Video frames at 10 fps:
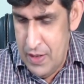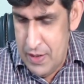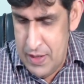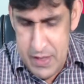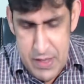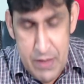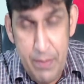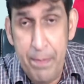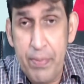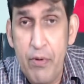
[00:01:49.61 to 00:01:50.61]
This is a
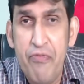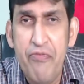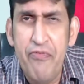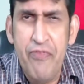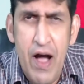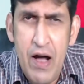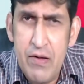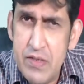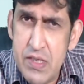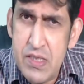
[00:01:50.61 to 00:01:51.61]

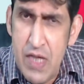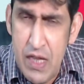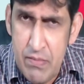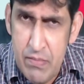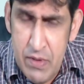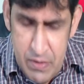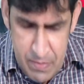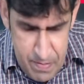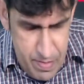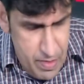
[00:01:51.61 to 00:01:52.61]
profound
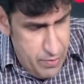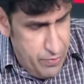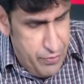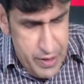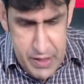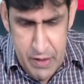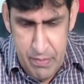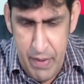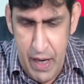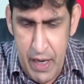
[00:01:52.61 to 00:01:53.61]
statement
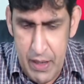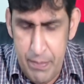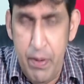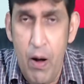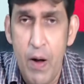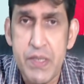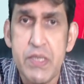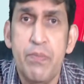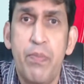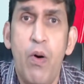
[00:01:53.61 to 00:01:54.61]
written by
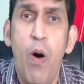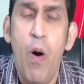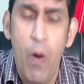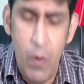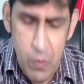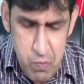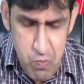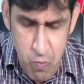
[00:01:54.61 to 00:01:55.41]
Apostle Paul,